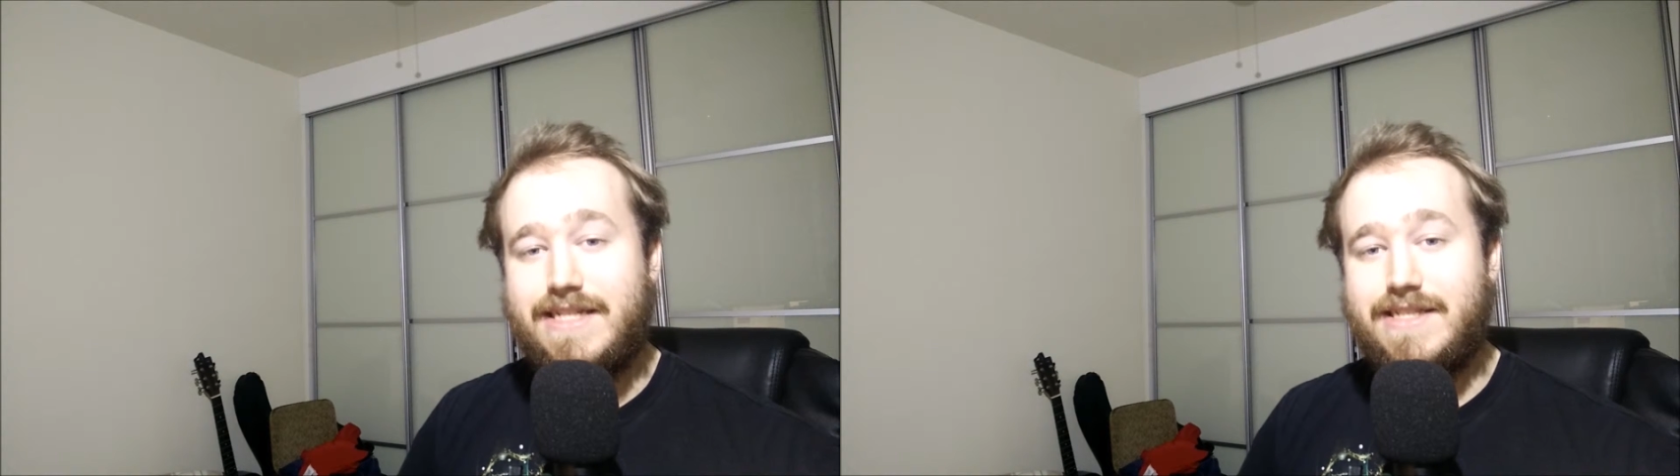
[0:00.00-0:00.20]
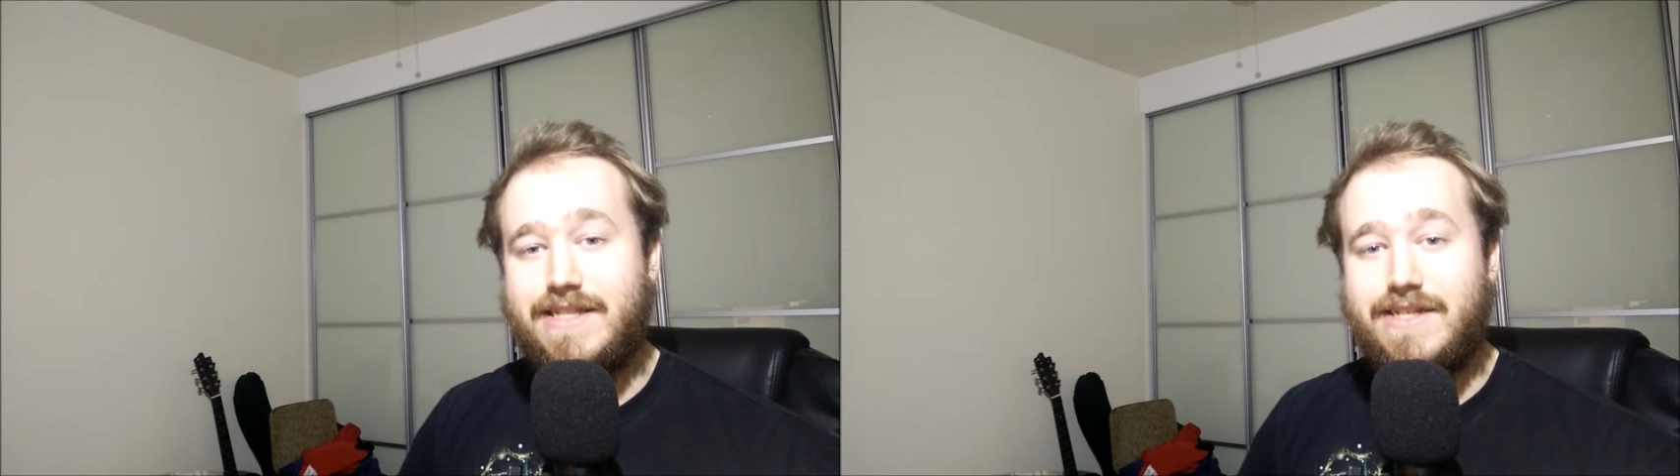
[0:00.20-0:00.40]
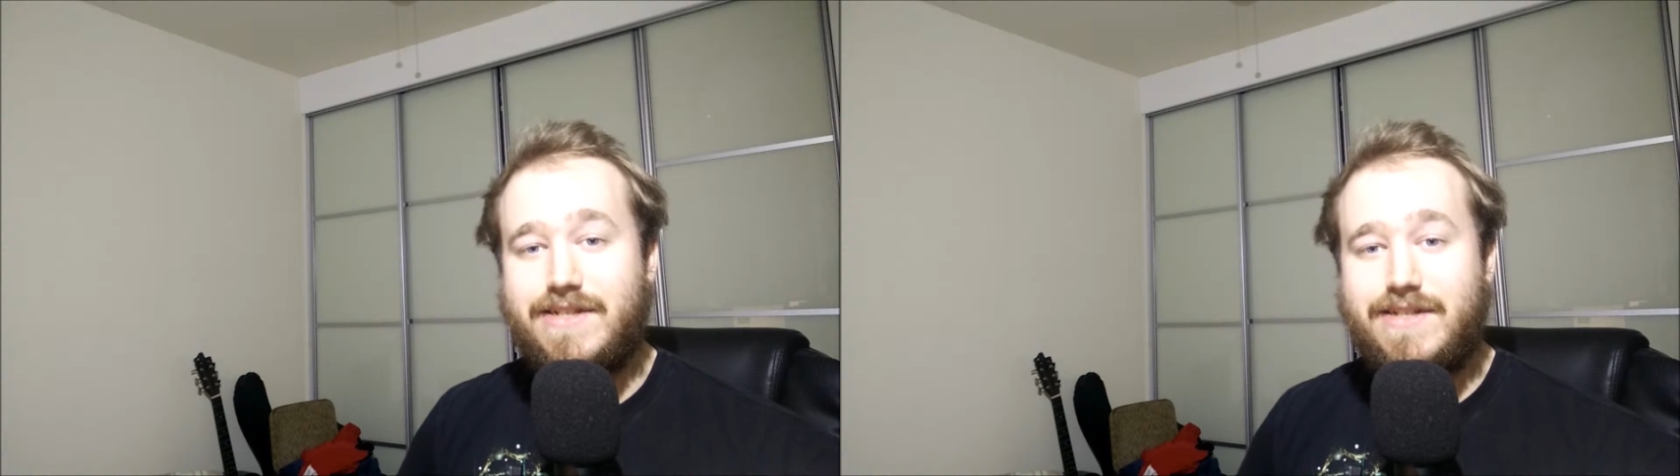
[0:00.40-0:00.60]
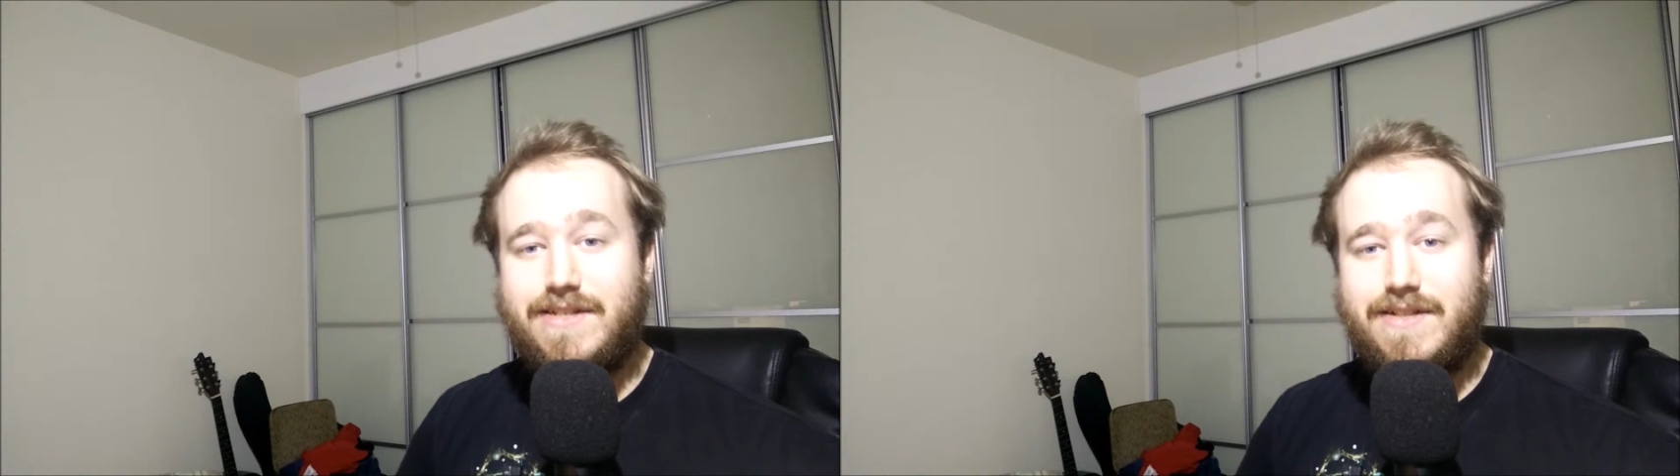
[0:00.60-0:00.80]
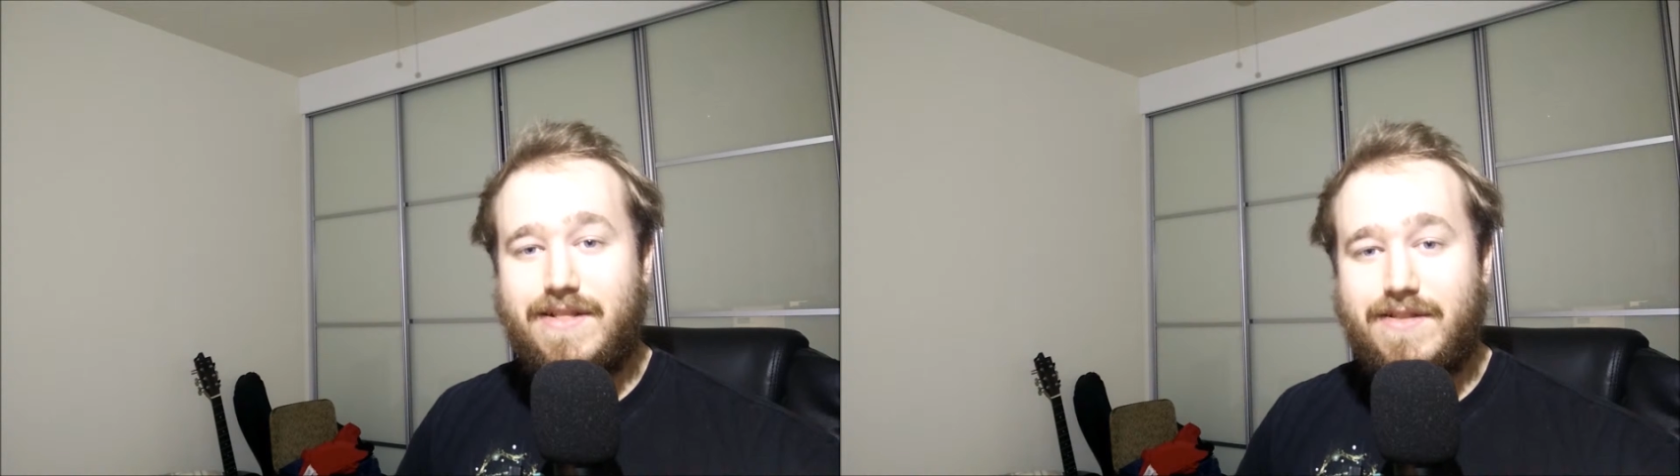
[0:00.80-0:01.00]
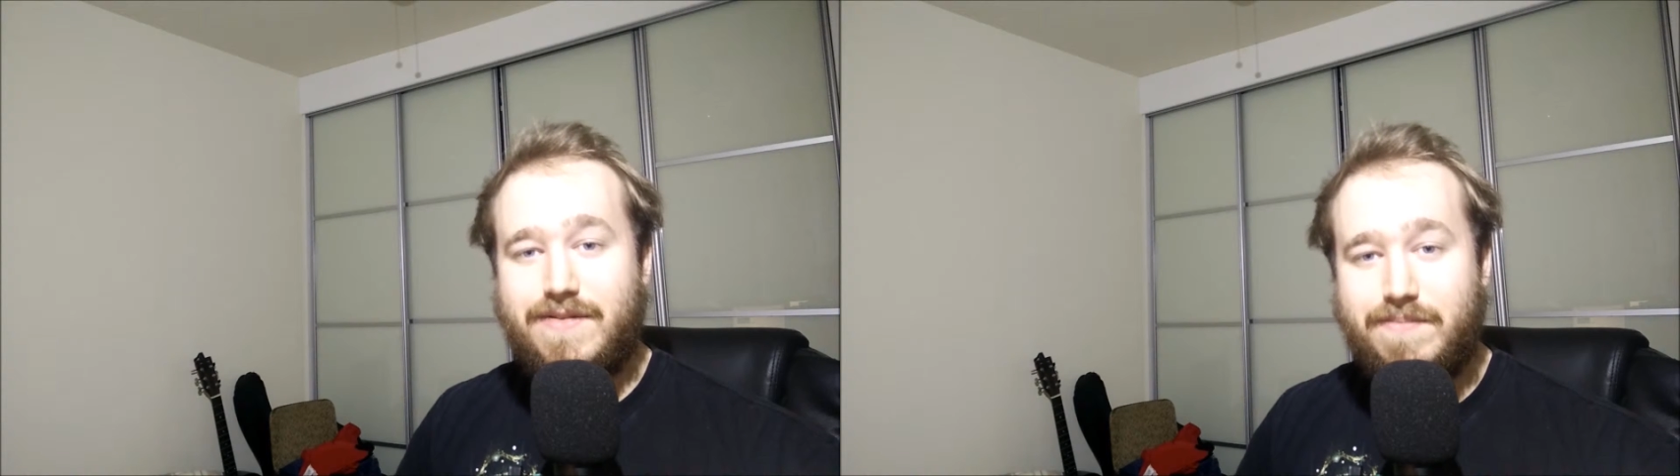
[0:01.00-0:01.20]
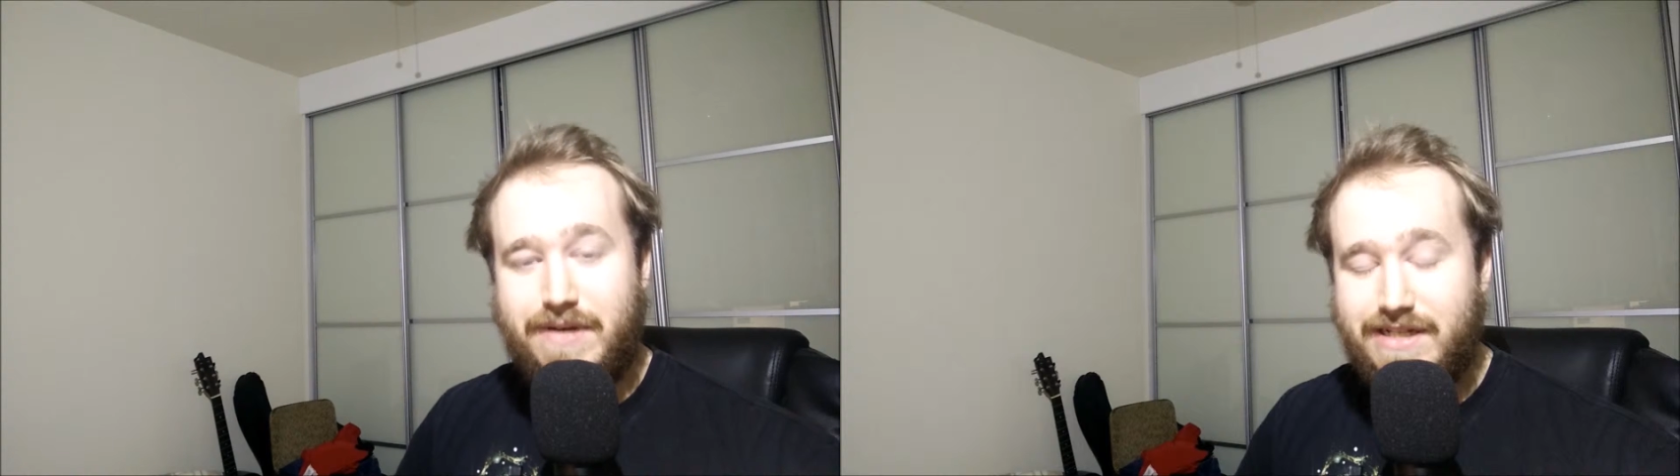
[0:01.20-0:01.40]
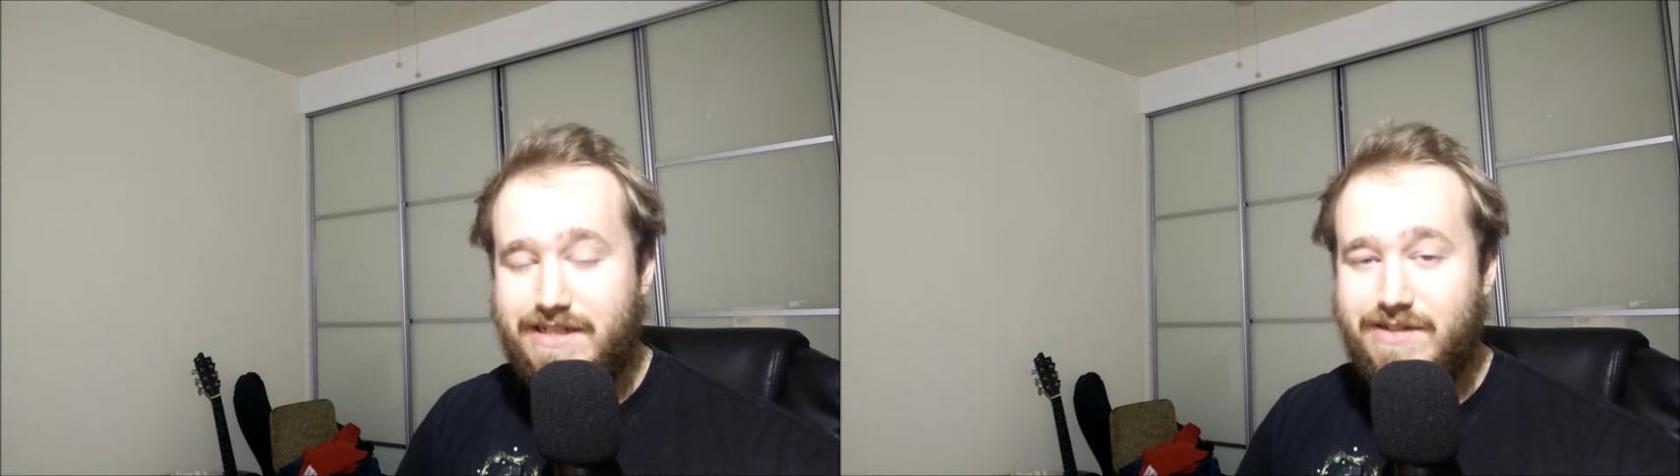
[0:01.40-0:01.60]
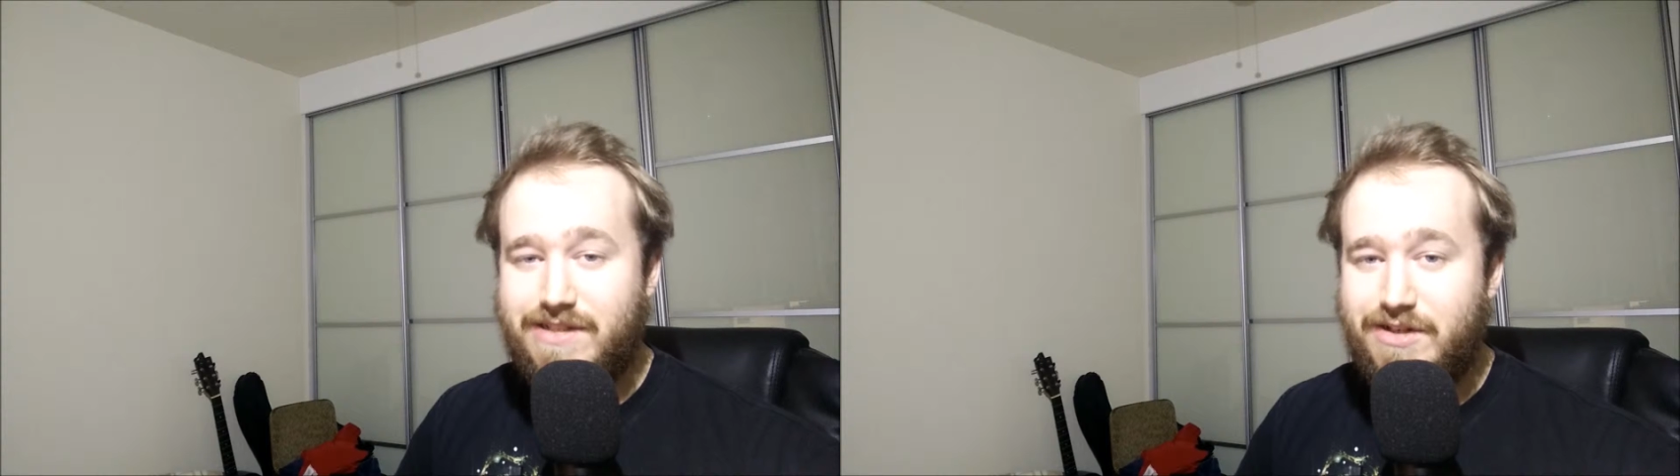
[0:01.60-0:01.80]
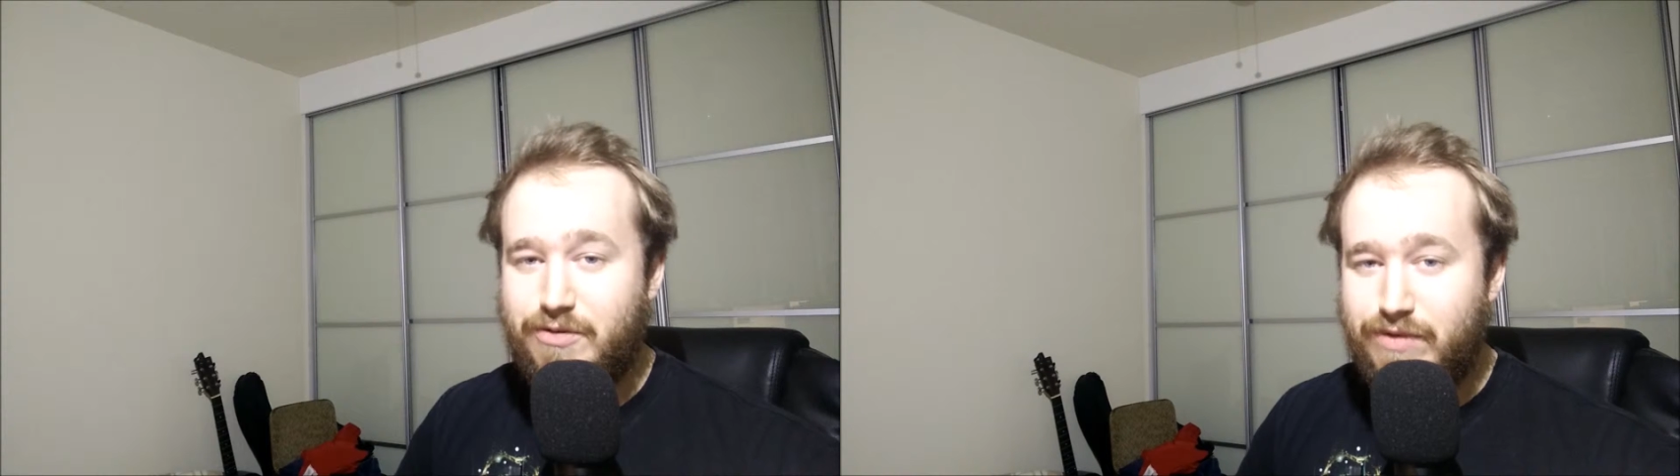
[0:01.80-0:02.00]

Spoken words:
is that particles